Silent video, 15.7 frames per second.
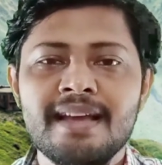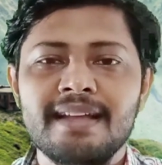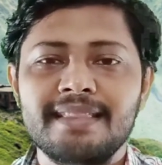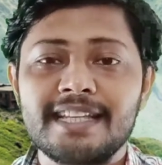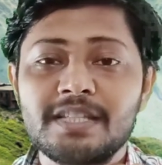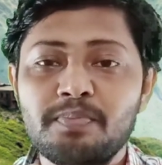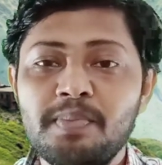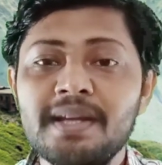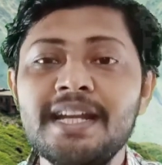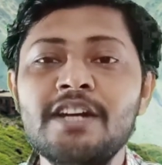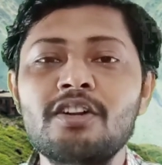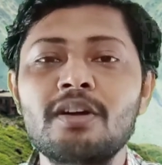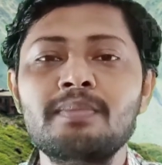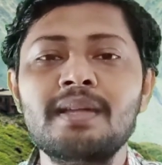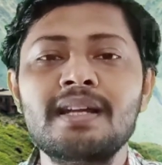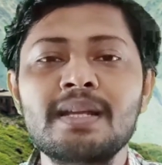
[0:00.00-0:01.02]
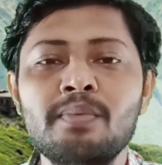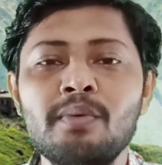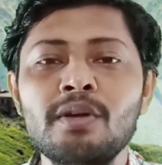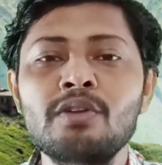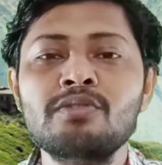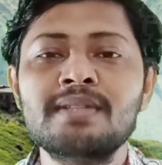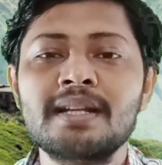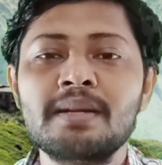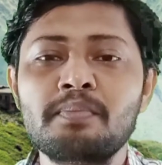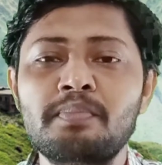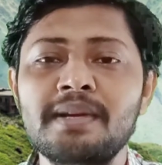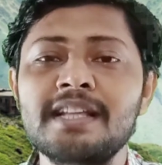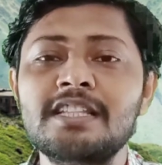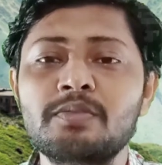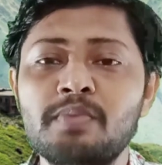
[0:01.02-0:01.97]
The spirit of the revolution
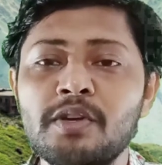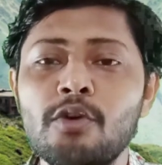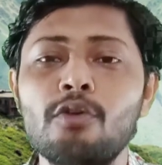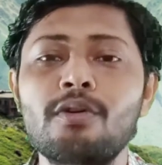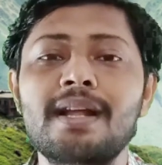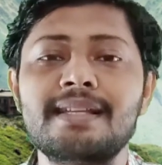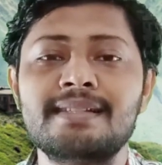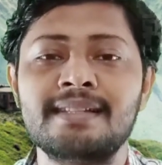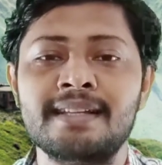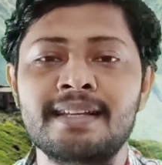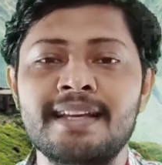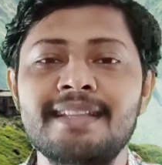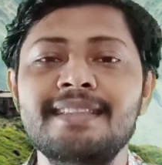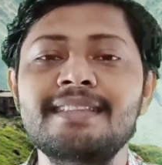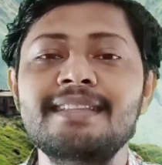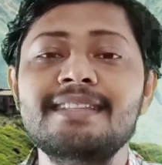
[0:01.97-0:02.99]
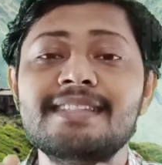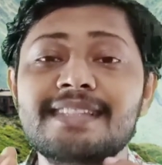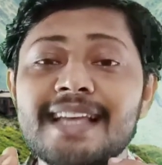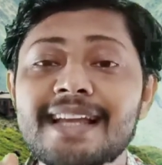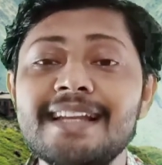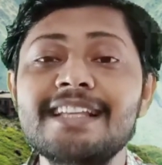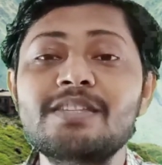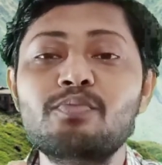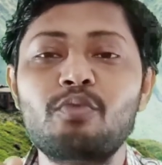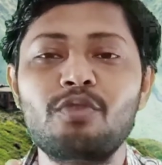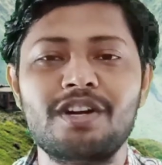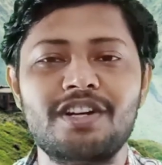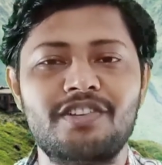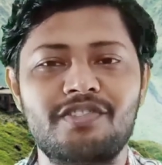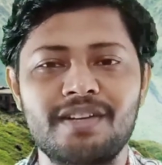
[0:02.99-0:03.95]
breathes vigorously in Shelley's
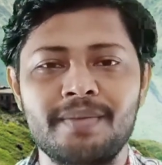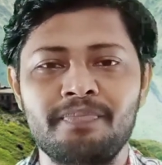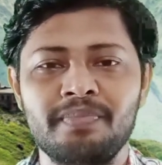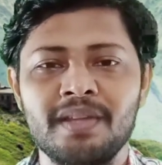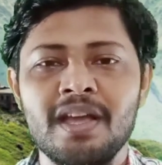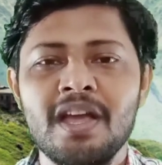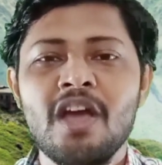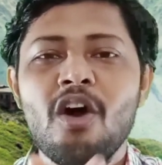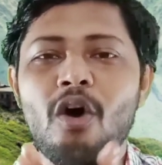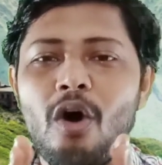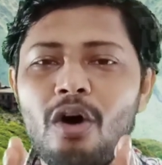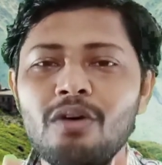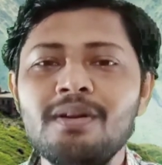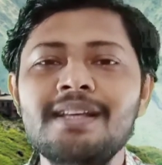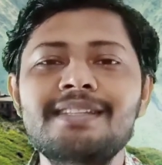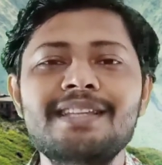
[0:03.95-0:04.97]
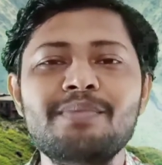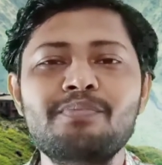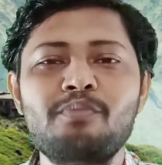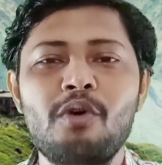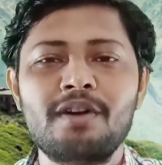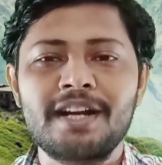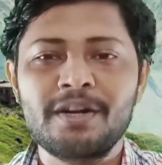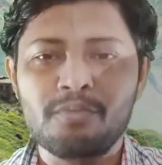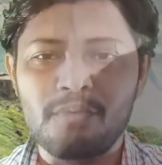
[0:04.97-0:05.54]
poetry. All his important